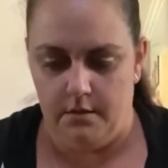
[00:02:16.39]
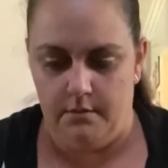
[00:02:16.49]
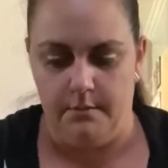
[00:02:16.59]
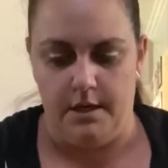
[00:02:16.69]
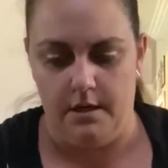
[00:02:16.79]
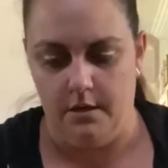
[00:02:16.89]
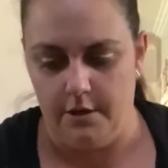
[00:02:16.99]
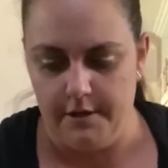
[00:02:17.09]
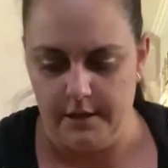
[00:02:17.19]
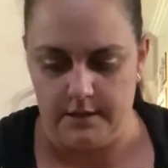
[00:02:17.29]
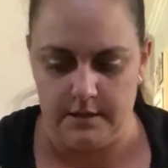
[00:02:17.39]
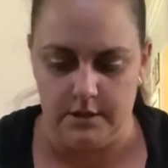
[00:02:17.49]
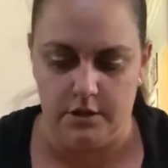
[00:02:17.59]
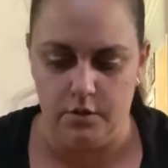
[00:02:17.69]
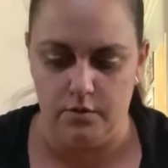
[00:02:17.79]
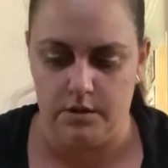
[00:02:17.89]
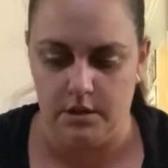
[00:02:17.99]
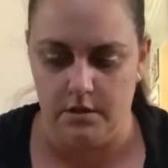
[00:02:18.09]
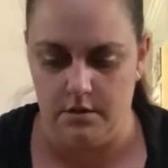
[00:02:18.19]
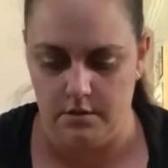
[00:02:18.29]
My Art Institute
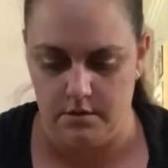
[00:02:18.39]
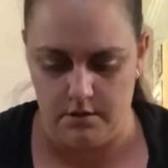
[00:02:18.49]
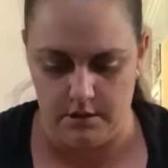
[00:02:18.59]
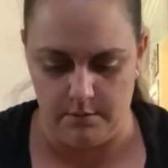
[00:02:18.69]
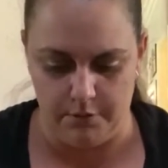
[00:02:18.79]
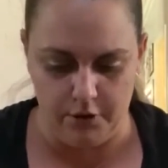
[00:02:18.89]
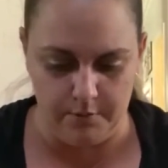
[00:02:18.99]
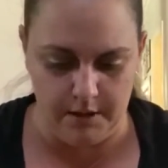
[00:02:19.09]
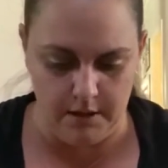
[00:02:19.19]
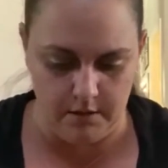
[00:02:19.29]
diploma.